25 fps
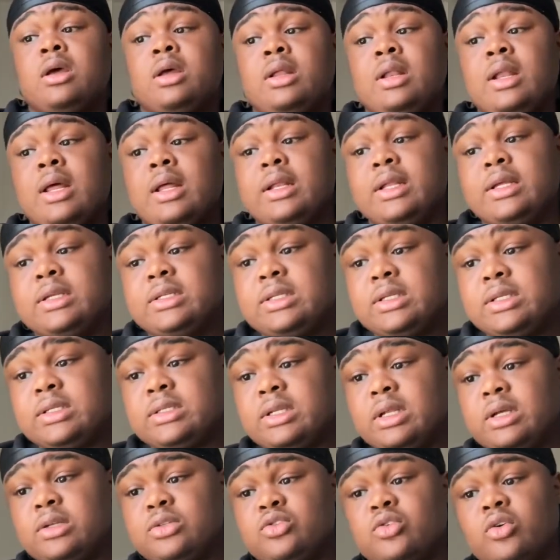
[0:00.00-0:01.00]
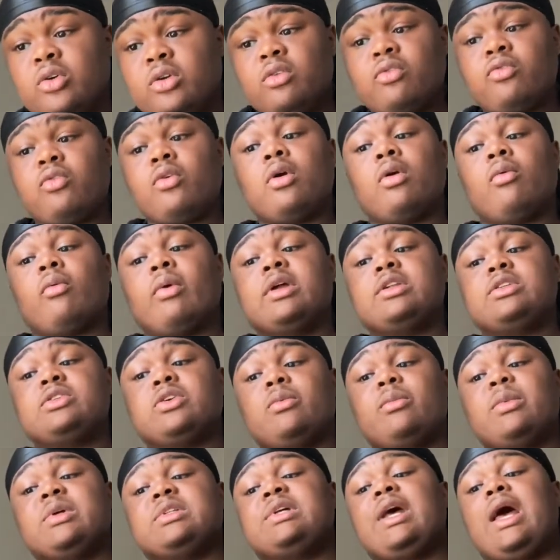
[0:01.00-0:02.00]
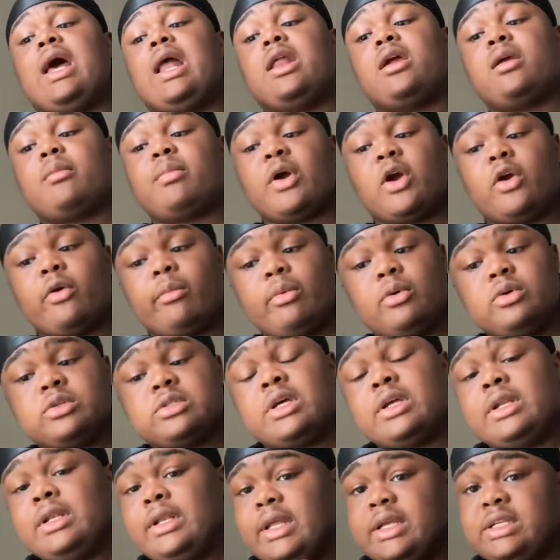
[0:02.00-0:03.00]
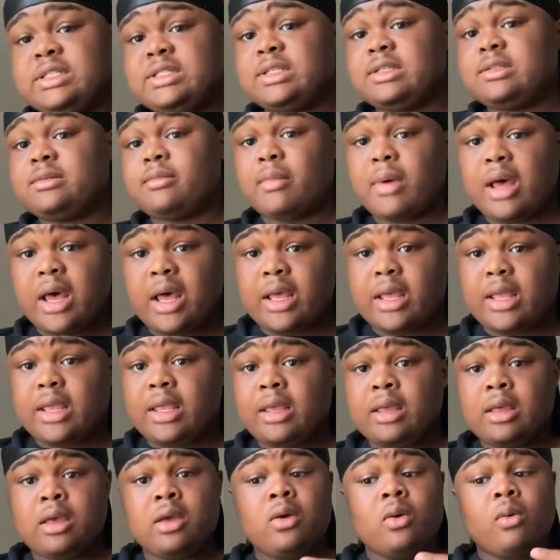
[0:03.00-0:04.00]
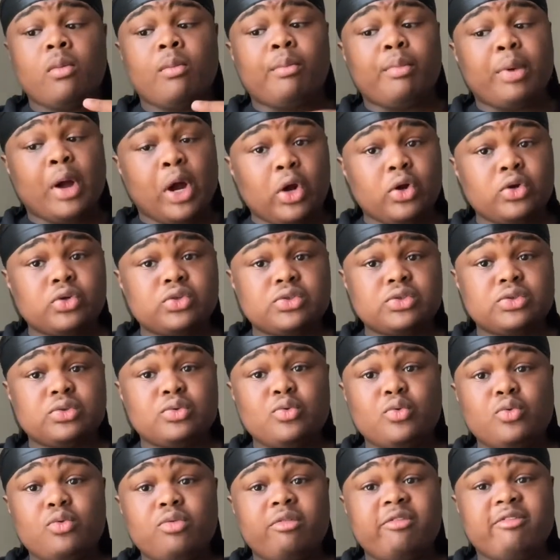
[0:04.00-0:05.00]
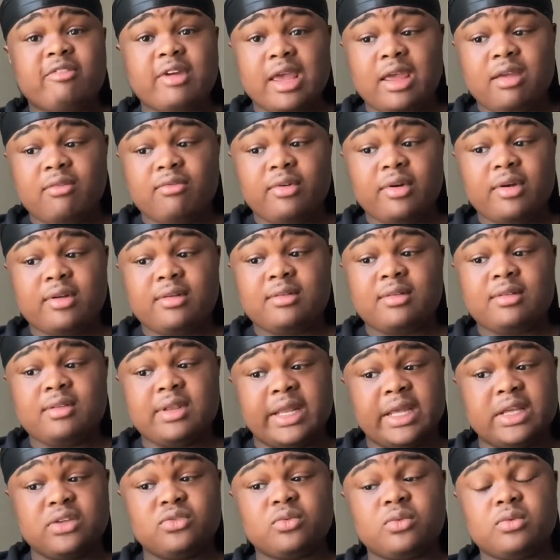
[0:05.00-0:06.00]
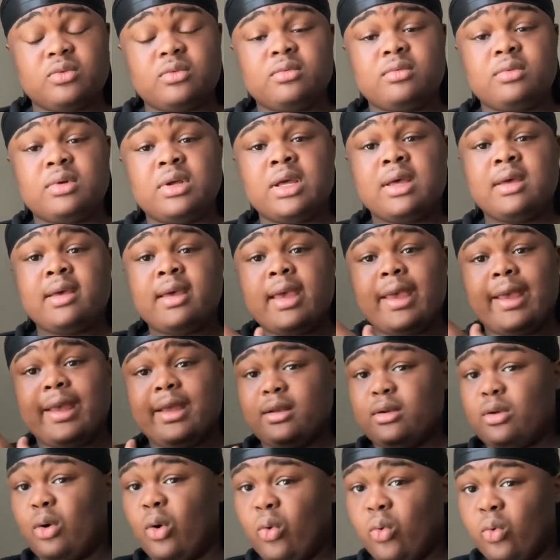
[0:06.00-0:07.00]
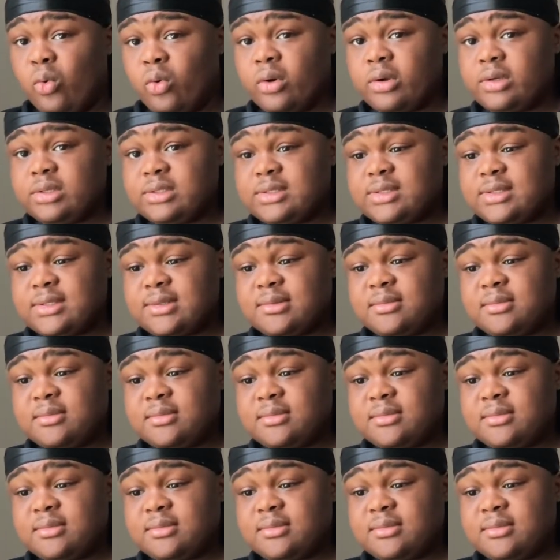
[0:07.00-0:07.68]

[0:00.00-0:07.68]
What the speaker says: Now this is the Jordan 4 Retro Metallic Purples. This is my personal favorite. This one and orange